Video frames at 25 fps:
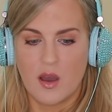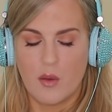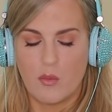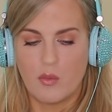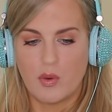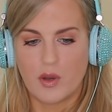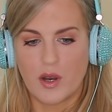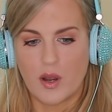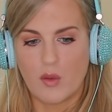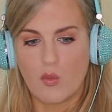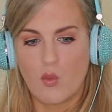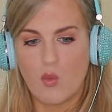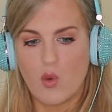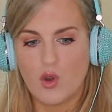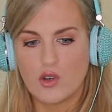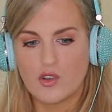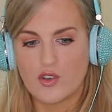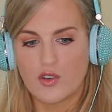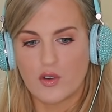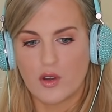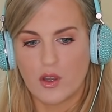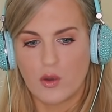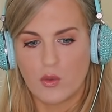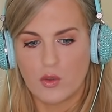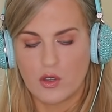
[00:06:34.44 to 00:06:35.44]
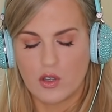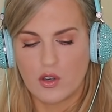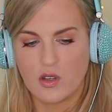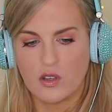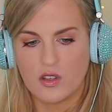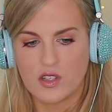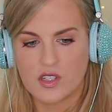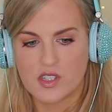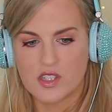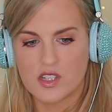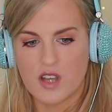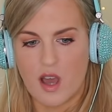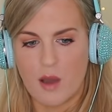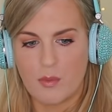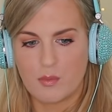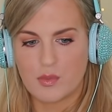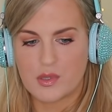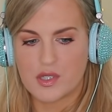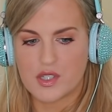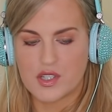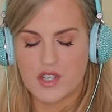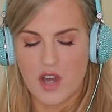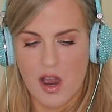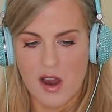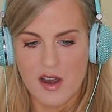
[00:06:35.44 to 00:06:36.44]
But I'm wondering, with all the stop
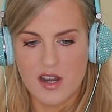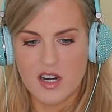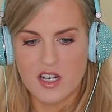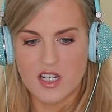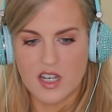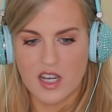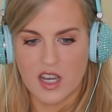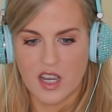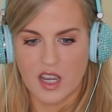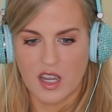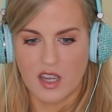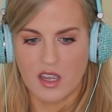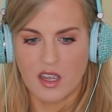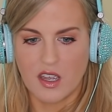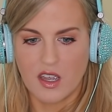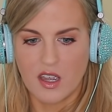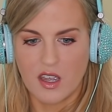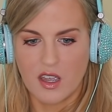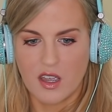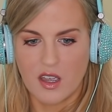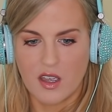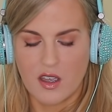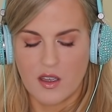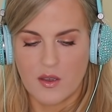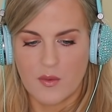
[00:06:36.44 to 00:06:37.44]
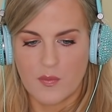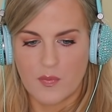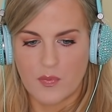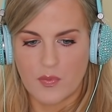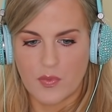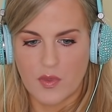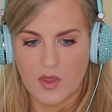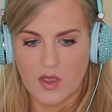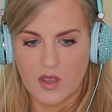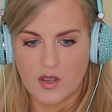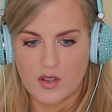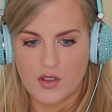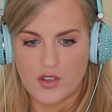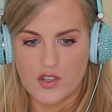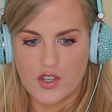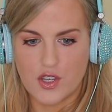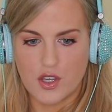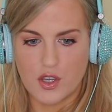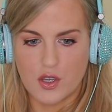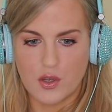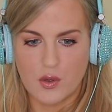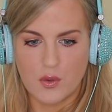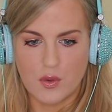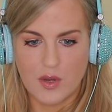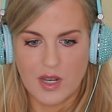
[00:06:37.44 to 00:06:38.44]
starting, do
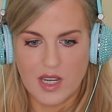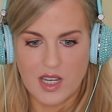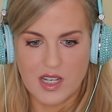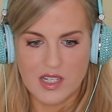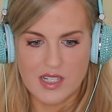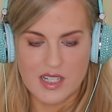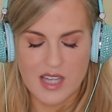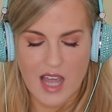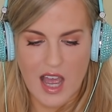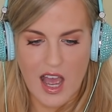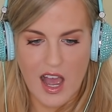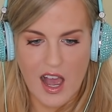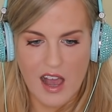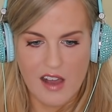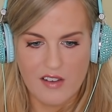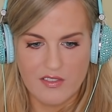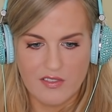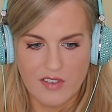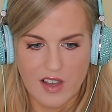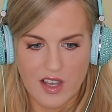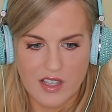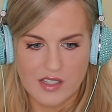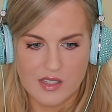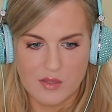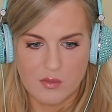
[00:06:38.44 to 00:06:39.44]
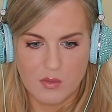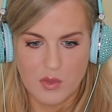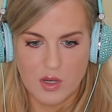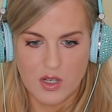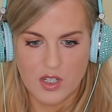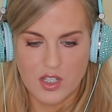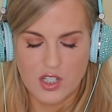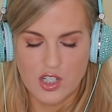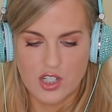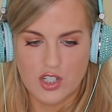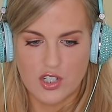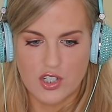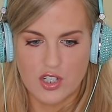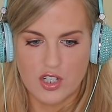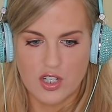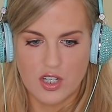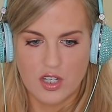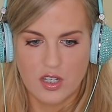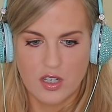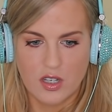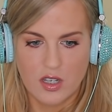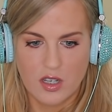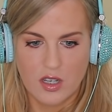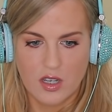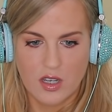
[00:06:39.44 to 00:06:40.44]
you need to have as much
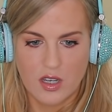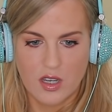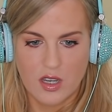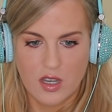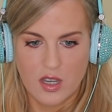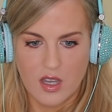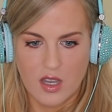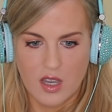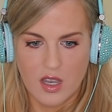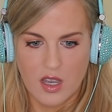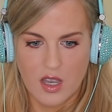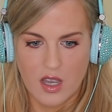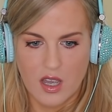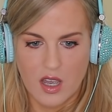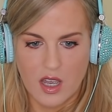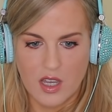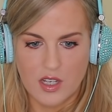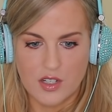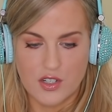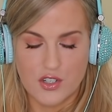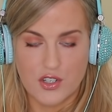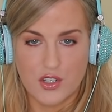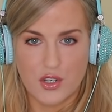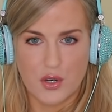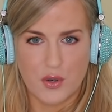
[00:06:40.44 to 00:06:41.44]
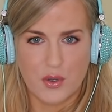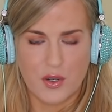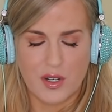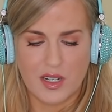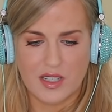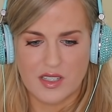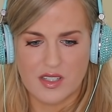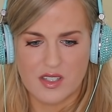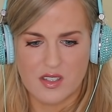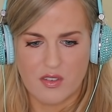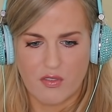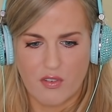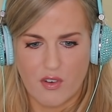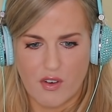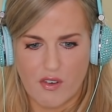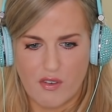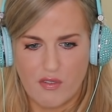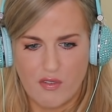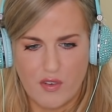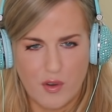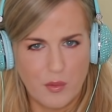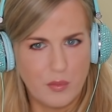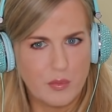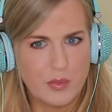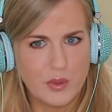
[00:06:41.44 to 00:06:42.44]
endurance for a
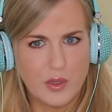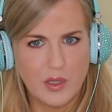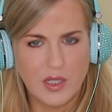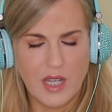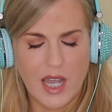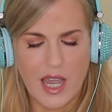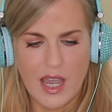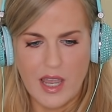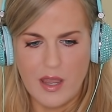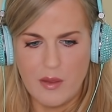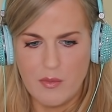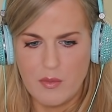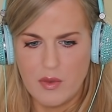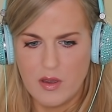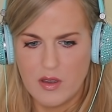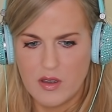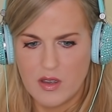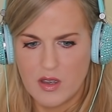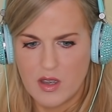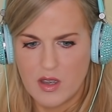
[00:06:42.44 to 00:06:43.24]
football game?